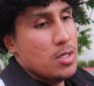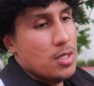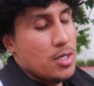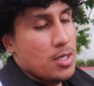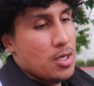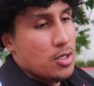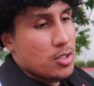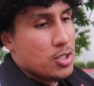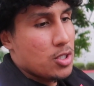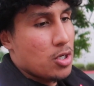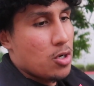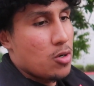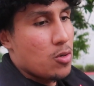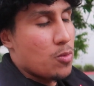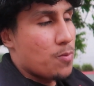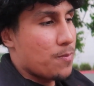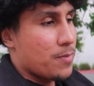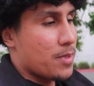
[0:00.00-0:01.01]
you know
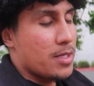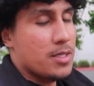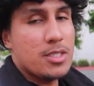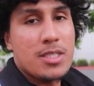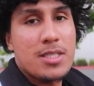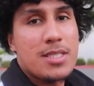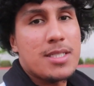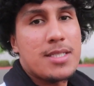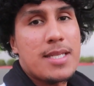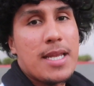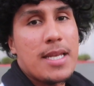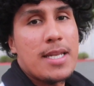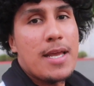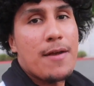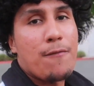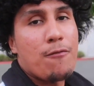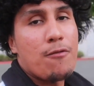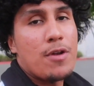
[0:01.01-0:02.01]
so just to stay
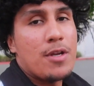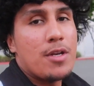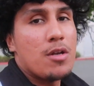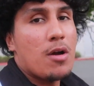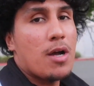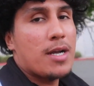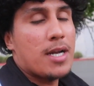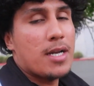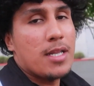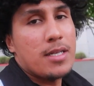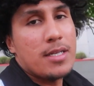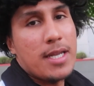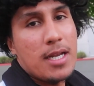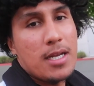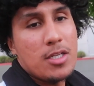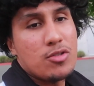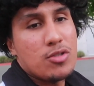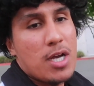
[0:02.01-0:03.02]
debt free. You know, I got a
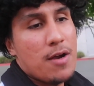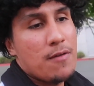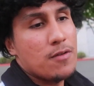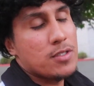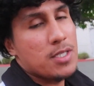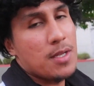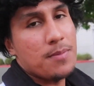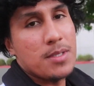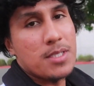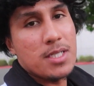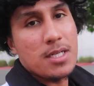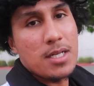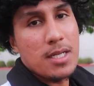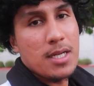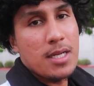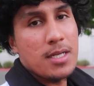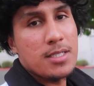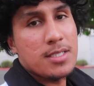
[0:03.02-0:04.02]
daily driver, something
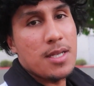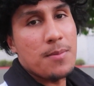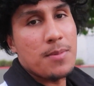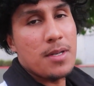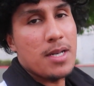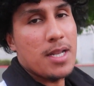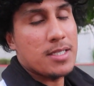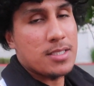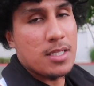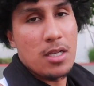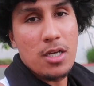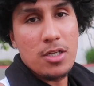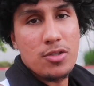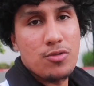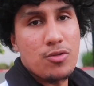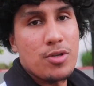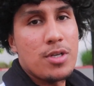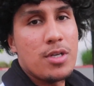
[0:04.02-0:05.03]
clean, something that's
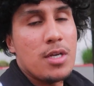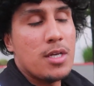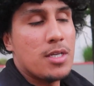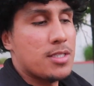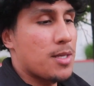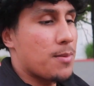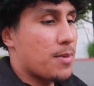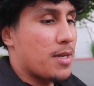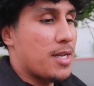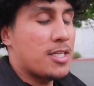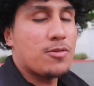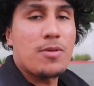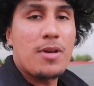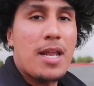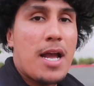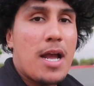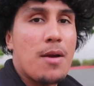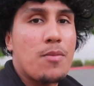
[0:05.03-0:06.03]
luxury, something that's
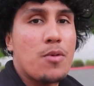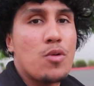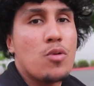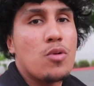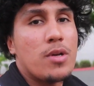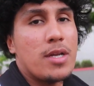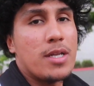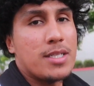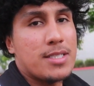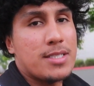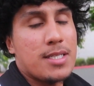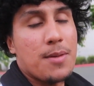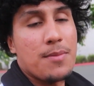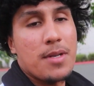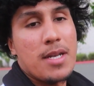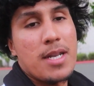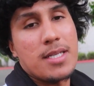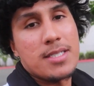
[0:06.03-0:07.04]
reliable, and
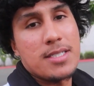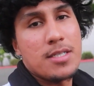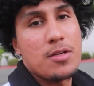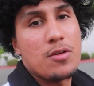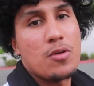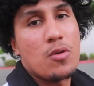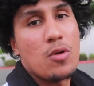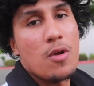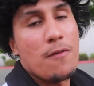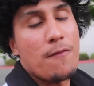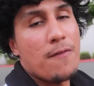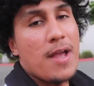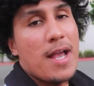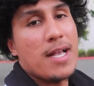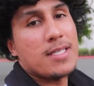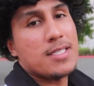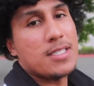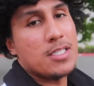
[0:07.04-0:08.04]
something that's still
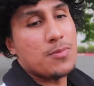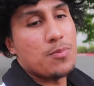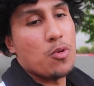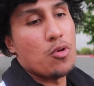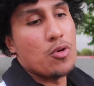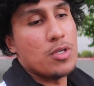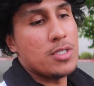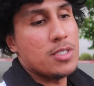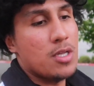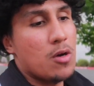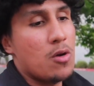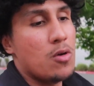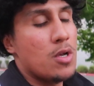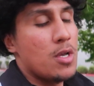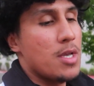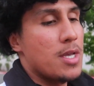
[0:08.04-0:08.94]
fast and sporty. So